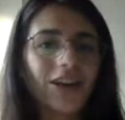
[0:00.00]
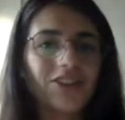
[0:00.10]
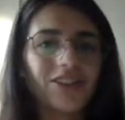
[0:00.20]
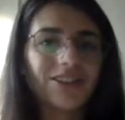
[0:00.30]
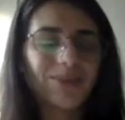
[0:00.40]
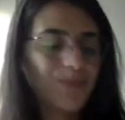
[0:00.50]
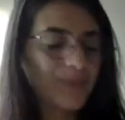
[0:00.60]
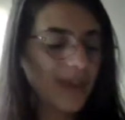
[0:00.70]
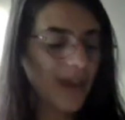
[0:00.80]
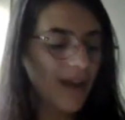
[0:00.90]
structures.
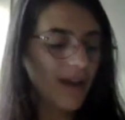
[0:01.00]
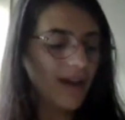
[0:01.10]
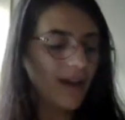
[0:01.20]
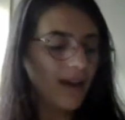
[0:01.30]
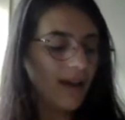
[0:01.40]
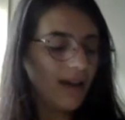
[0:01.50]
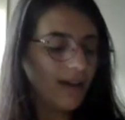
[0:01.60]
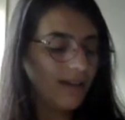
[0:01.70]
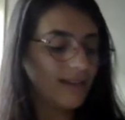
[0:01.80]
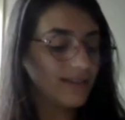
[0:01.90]

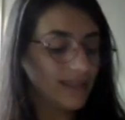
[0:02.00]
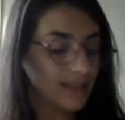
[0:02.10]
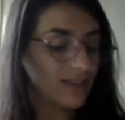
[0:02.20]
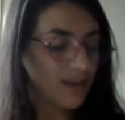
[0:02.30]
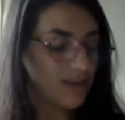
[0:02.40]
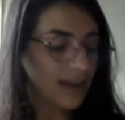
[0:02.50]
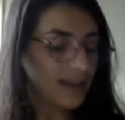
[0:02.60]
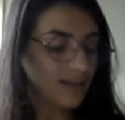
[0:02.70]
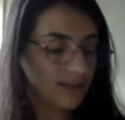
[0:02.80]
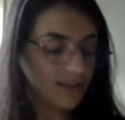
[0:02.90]
This
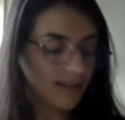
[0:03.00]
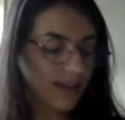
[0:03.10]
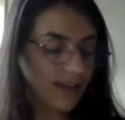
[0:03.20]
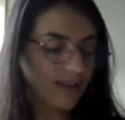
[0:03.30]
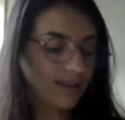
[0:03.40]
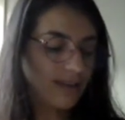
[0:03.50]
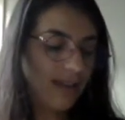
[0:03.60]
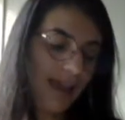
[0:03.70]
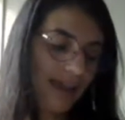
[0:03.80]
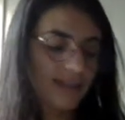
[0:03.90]
already looks like an
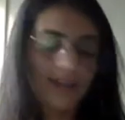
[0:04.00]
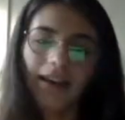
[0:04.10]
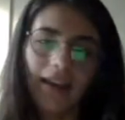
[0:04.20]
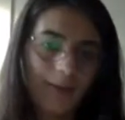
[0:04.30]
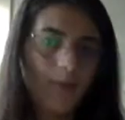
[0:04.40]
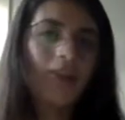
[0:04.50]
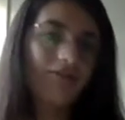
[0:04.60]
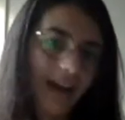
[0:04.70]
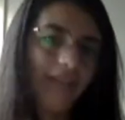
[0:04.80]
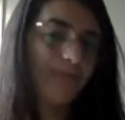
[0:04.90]

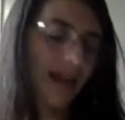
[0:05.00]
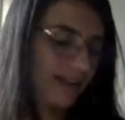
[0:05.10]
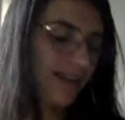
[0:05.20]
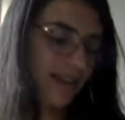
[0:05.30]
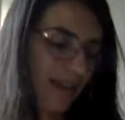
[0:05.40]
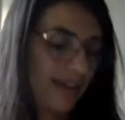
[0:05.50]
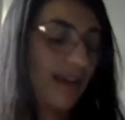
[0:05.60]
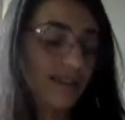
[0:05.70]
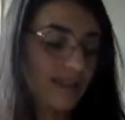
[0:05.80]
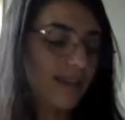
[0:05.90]
8.5 band essay.
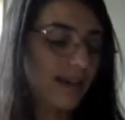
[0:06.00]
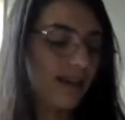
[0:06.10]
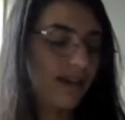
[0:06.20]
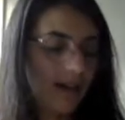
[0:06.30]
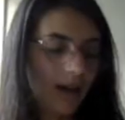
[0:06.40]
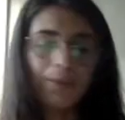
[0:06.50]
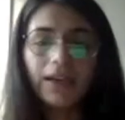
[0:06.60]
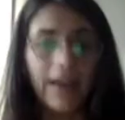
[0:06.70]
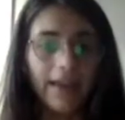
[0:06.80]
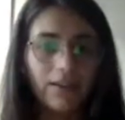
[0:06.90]
Yes,
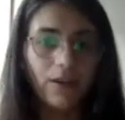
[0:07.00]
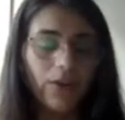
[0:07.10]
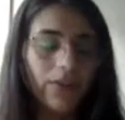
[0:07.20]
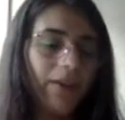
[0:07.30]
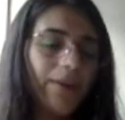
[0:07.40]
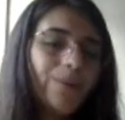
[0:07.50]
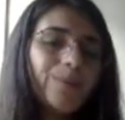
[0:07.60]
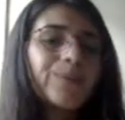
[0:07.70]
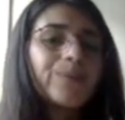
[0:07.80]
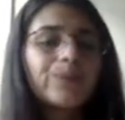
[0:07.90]
Abby, I agree with
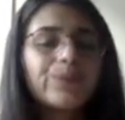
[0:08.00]
you.